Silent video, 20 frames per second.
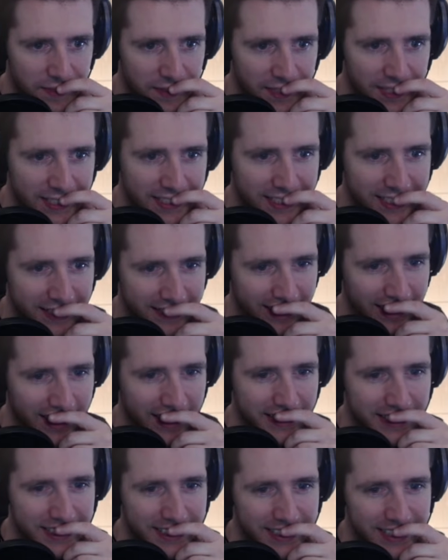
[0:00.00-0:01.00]
In
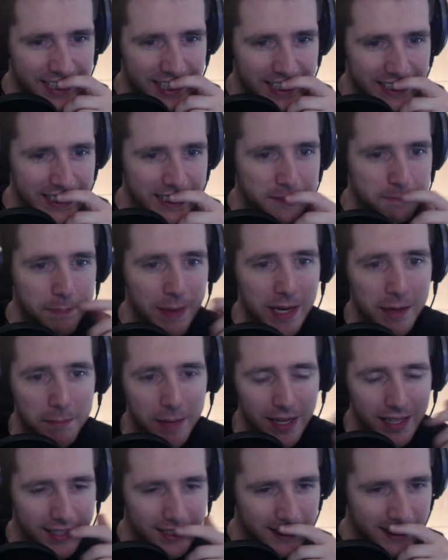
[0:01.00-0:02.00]
Catalan, it's
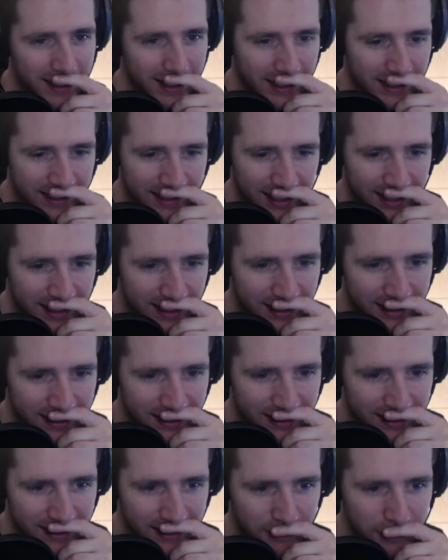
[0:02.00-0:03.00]
espelma. I like that.
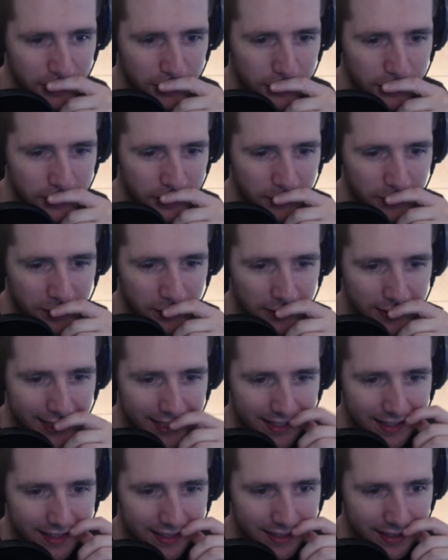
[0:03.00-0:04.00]
We could do something with
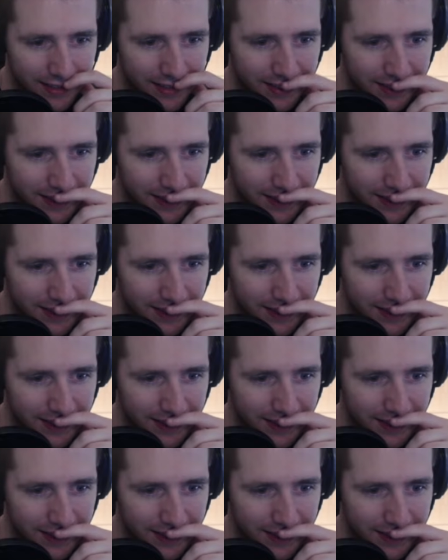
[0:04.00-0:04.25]
that, I think.